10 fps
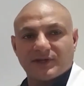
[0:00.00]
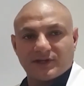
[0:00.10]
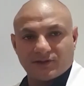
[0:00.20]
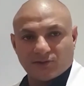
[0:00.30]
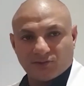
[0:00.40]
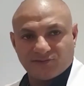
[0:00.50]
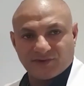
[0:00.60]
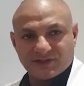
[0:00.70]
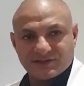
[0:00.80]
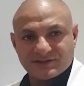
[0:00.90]

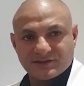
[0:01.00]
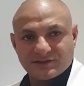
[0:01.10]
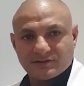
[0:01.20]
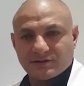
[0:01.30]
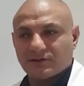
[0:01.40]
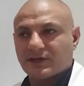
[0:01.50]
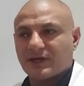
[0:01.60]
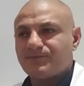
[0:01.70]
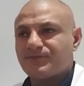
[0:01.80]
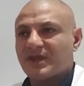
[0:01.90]
endorphins. Okay?